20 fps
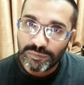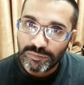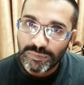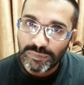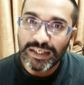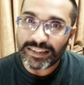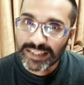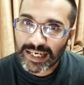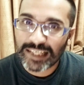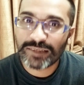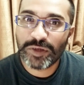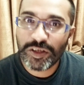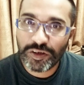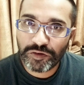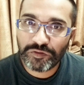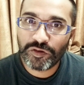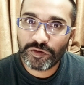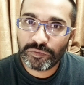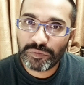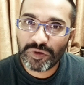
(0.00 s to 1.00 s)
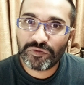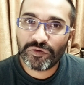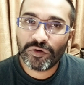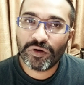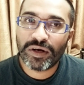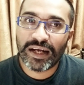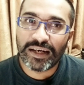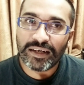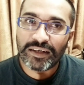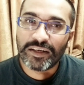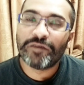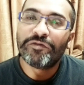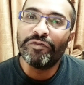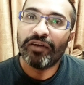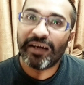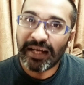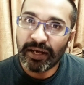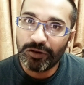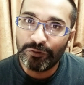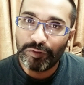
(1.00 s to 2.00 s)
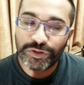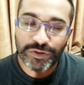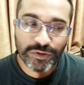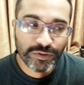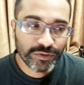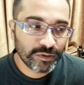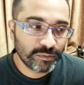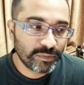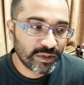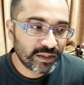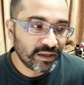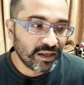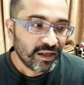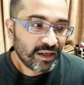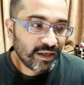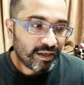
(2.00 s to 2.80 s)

it has been reviewed before and in different language also but